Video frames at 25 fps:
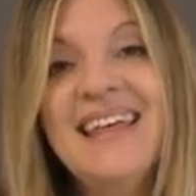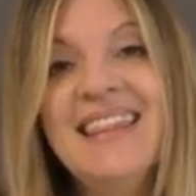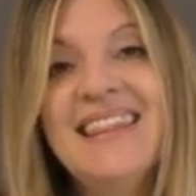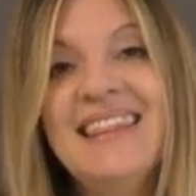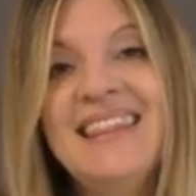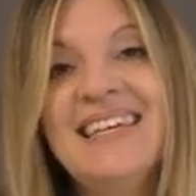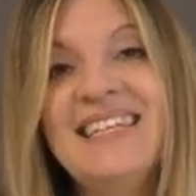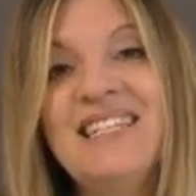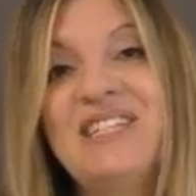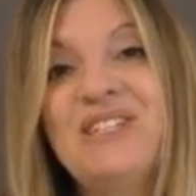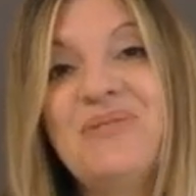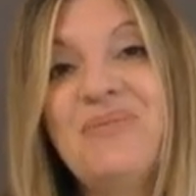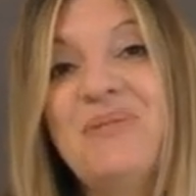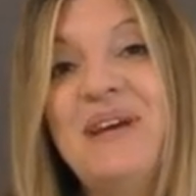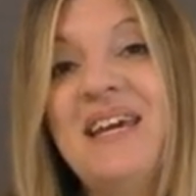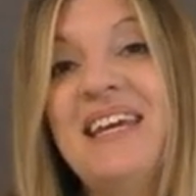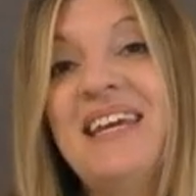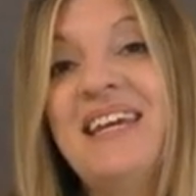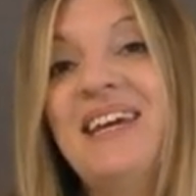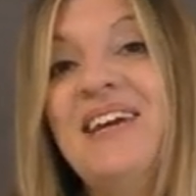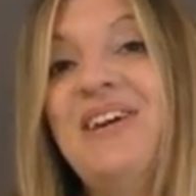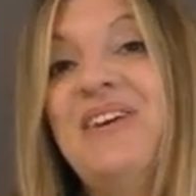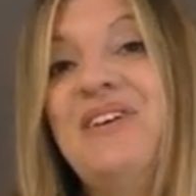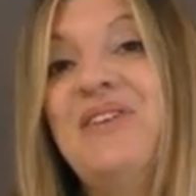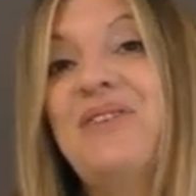This
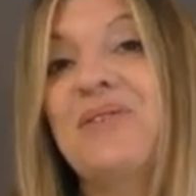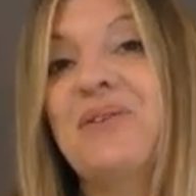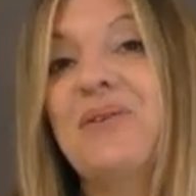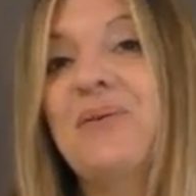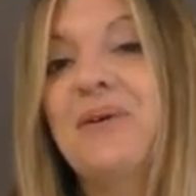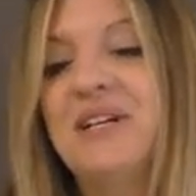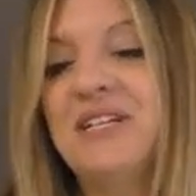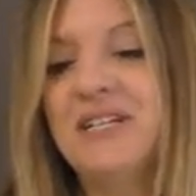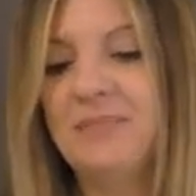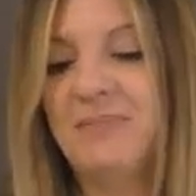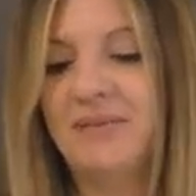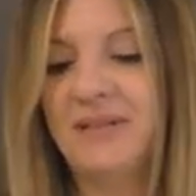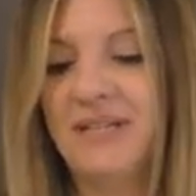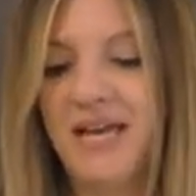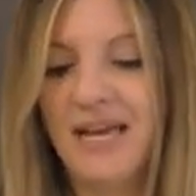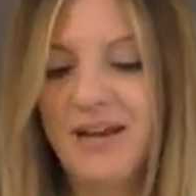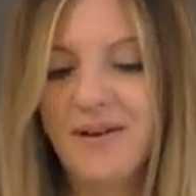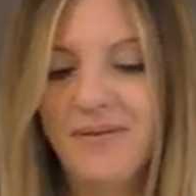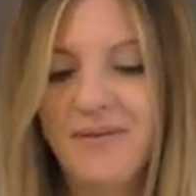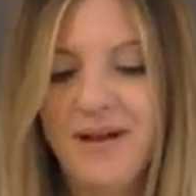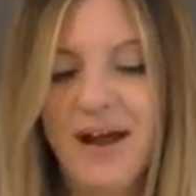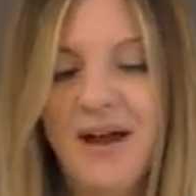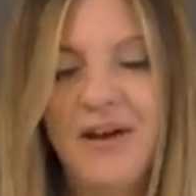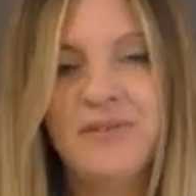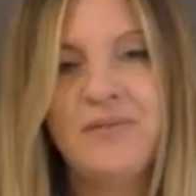week, you're going to play
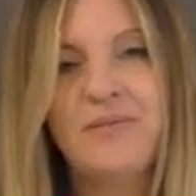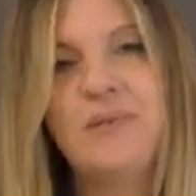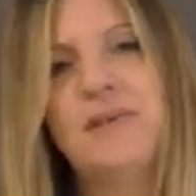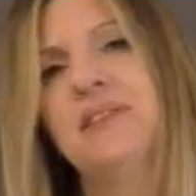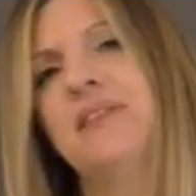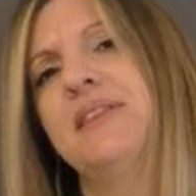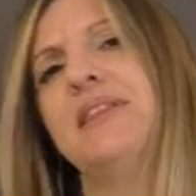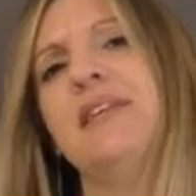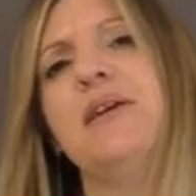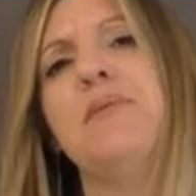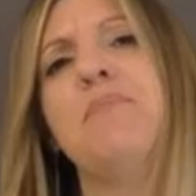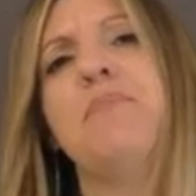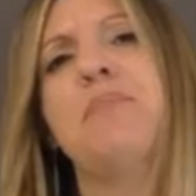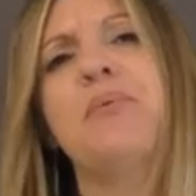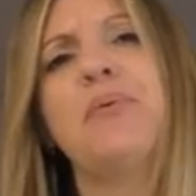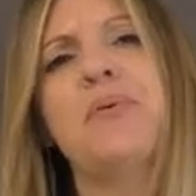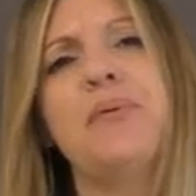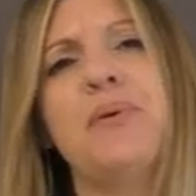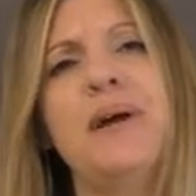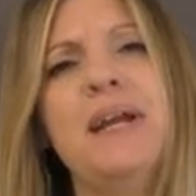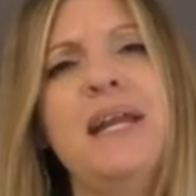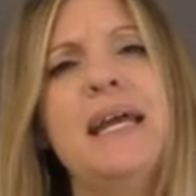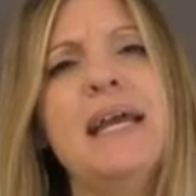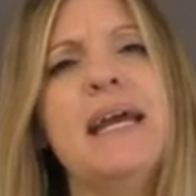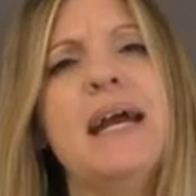around with the
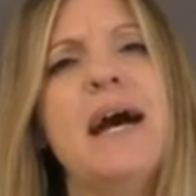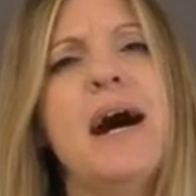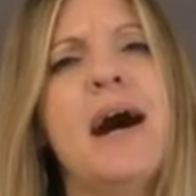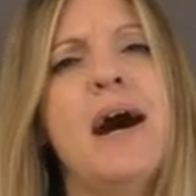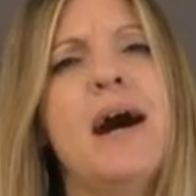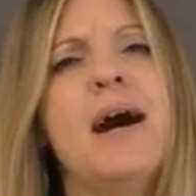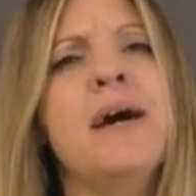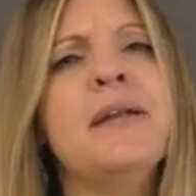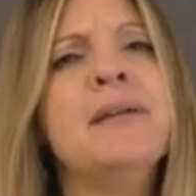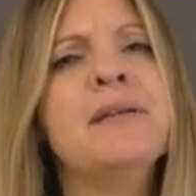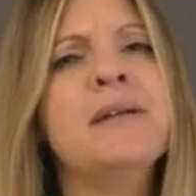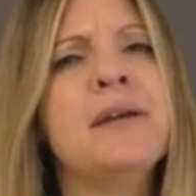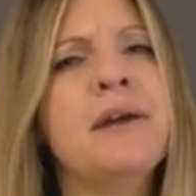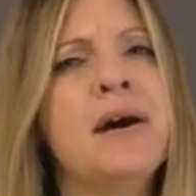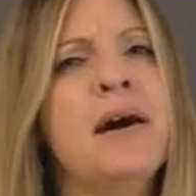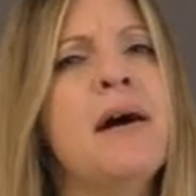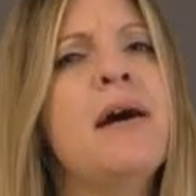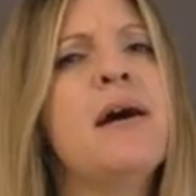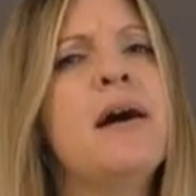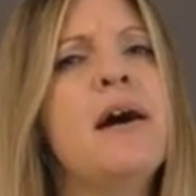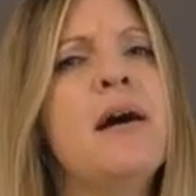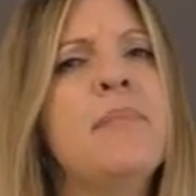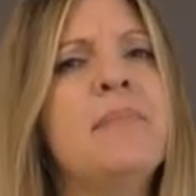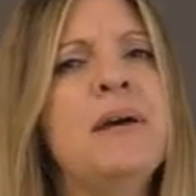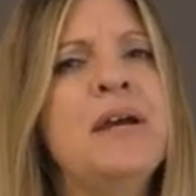pretty
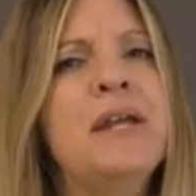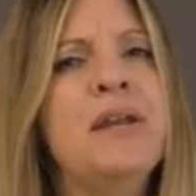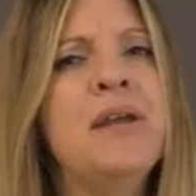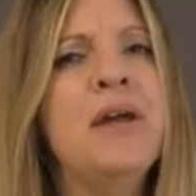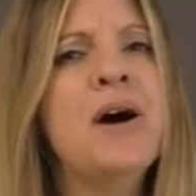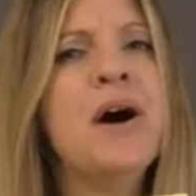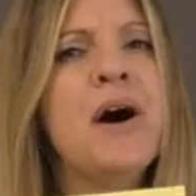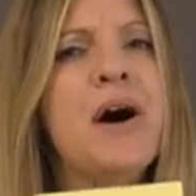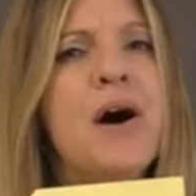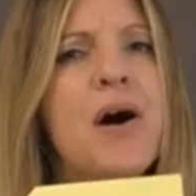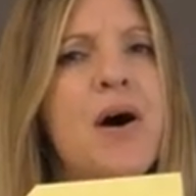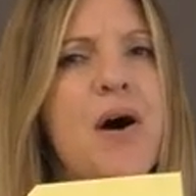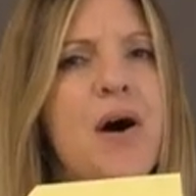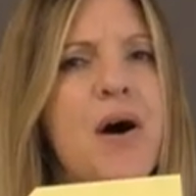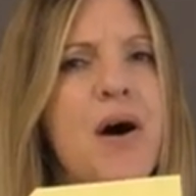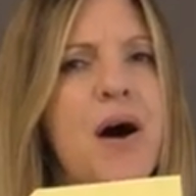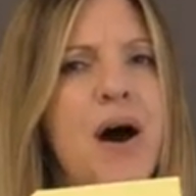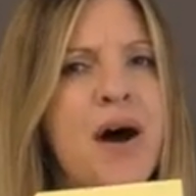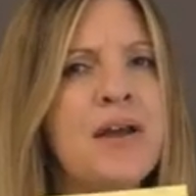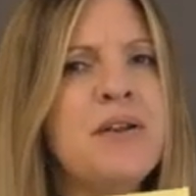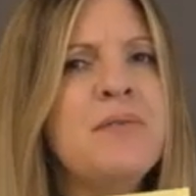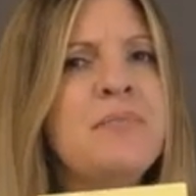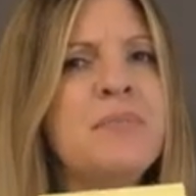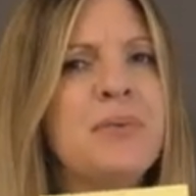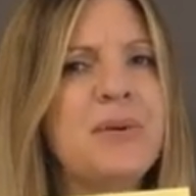uncommon,
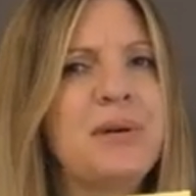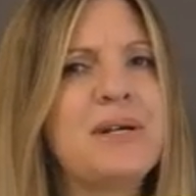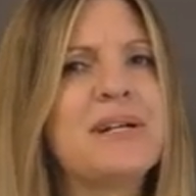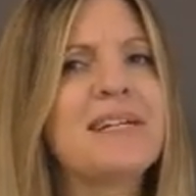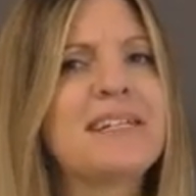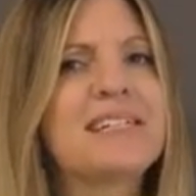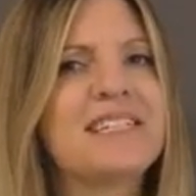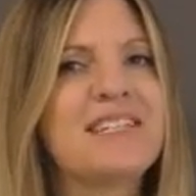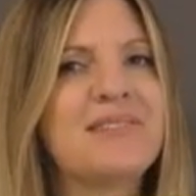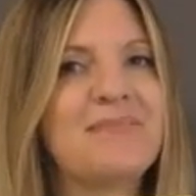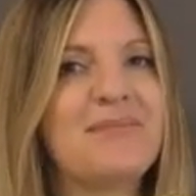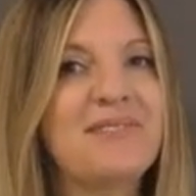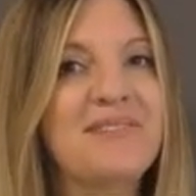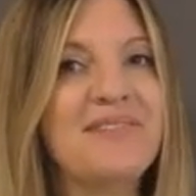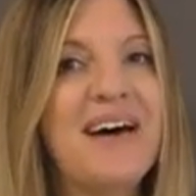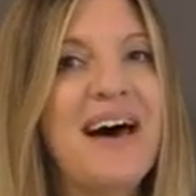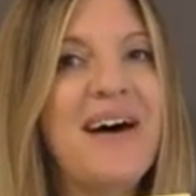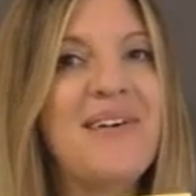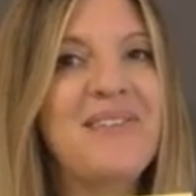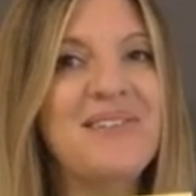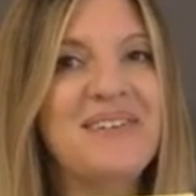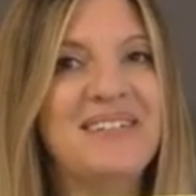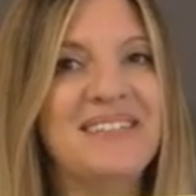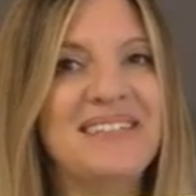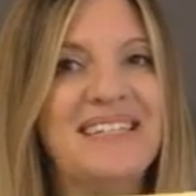unpredictable
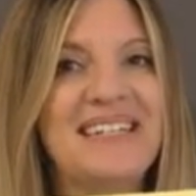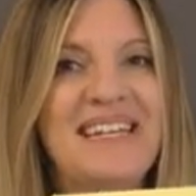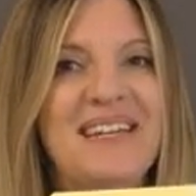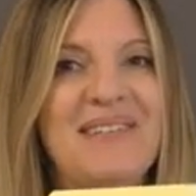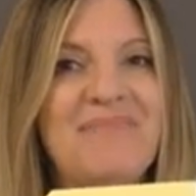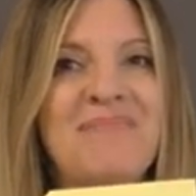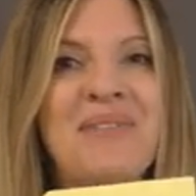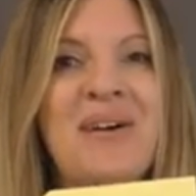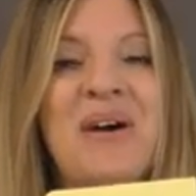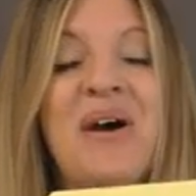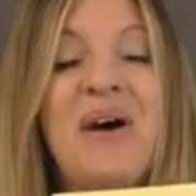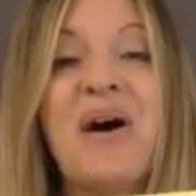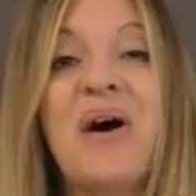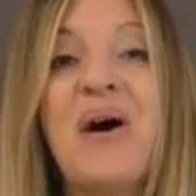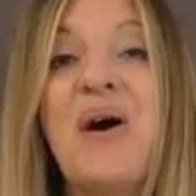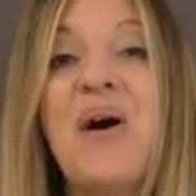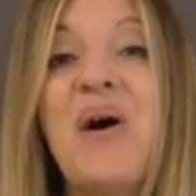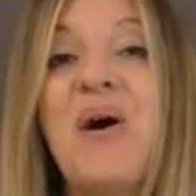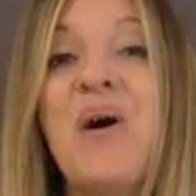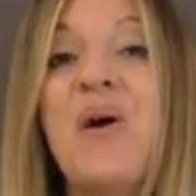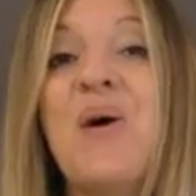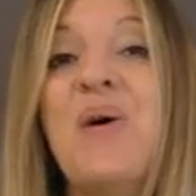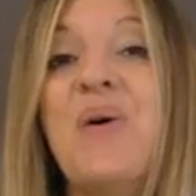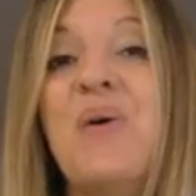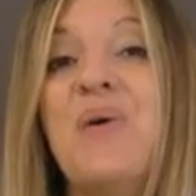vowel team,
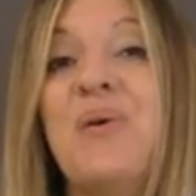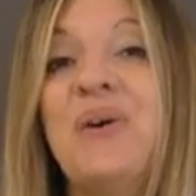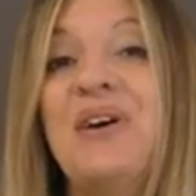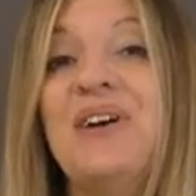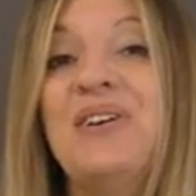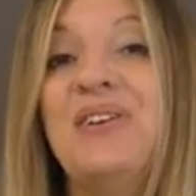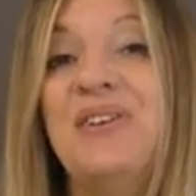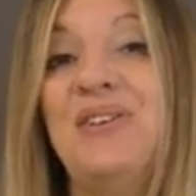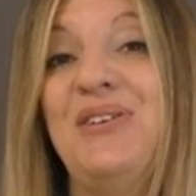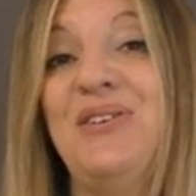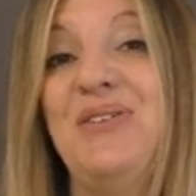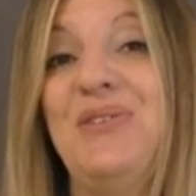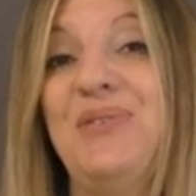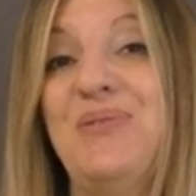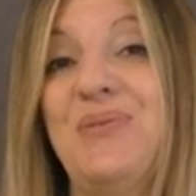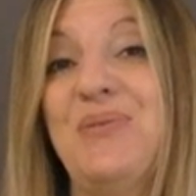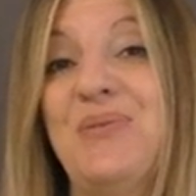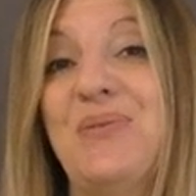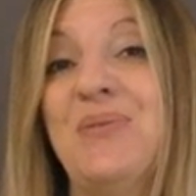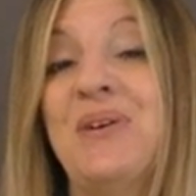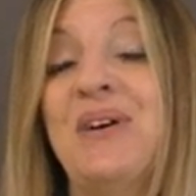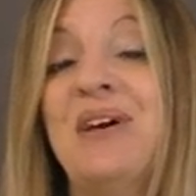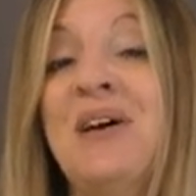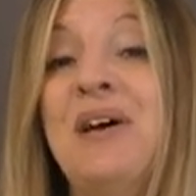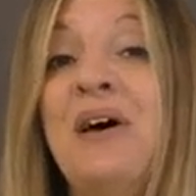
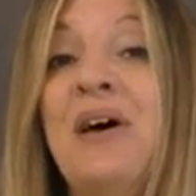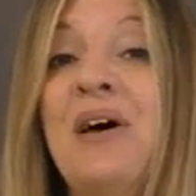OU.